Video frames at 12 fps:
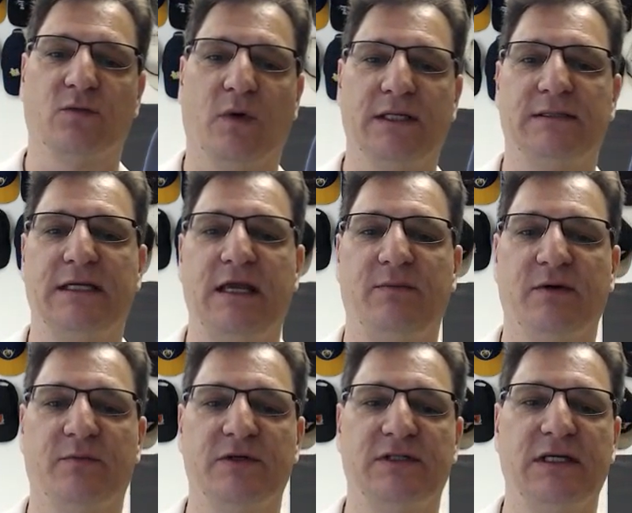what
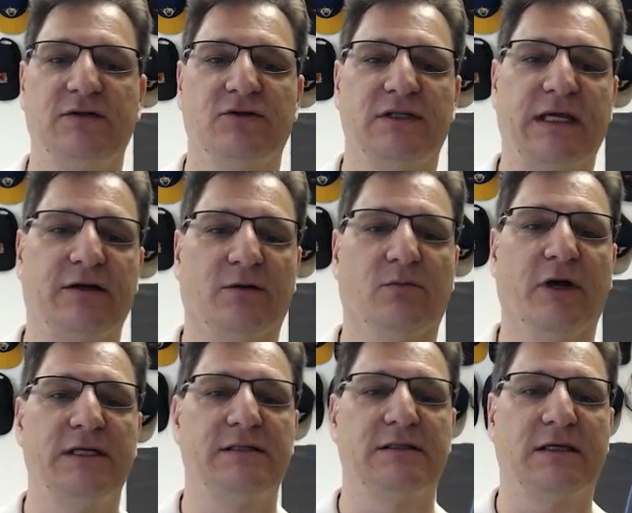taping procedures and or
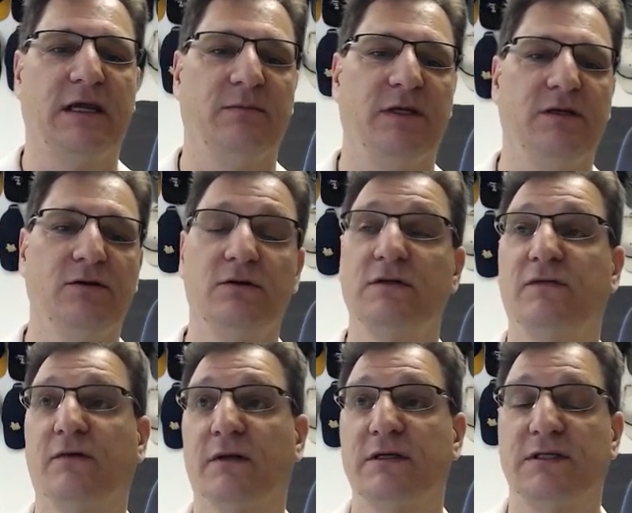braces can be used
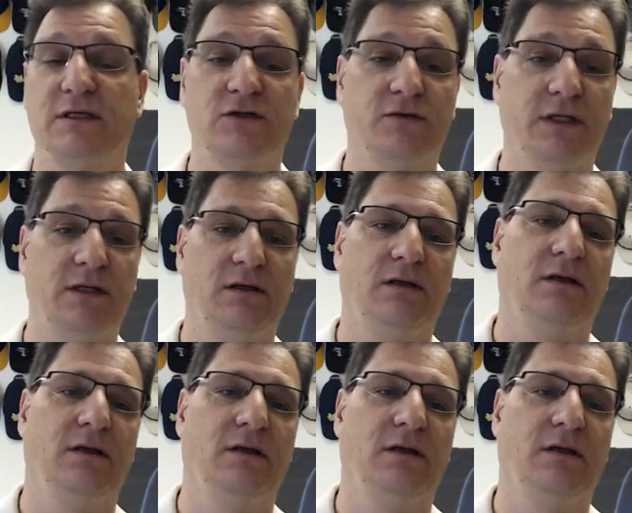for this injury.